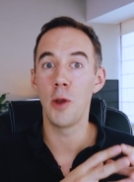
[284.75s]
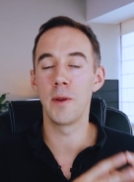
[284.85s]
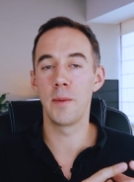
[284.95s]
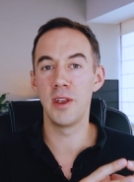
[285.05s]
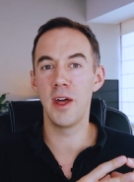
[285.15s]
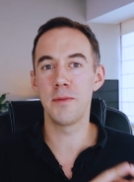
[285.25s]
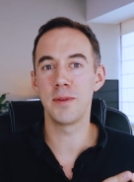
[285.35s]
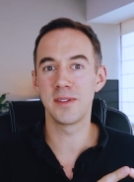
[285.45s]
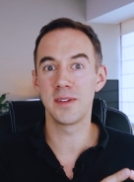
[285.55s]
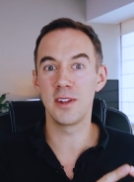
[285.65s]
open up another
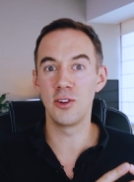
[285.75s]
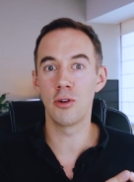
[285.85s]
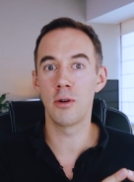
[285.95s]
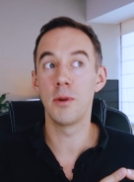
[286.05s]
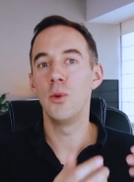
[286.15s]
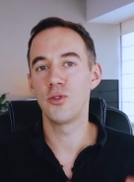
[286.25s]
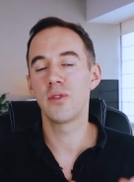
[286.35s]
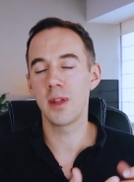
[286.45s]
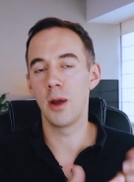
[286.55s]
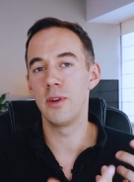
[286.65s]
business in Europe, which will
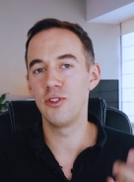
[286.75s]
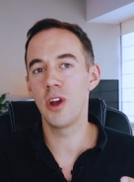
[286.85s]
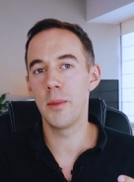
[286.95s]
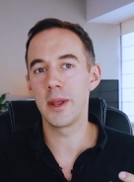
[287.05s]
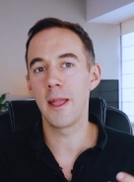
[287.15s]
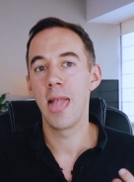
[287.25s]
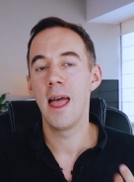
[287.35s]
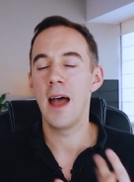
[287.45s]
sell in Germany.